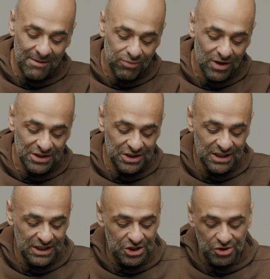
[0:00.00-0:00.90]
impressions
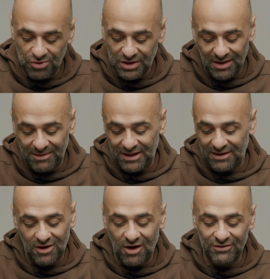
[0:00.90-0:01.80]
of these shoes, I
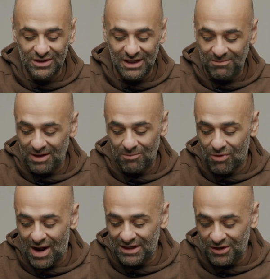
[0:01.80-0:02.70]
mean, obviously being
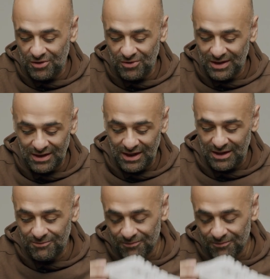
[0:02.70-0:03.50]
brand new and they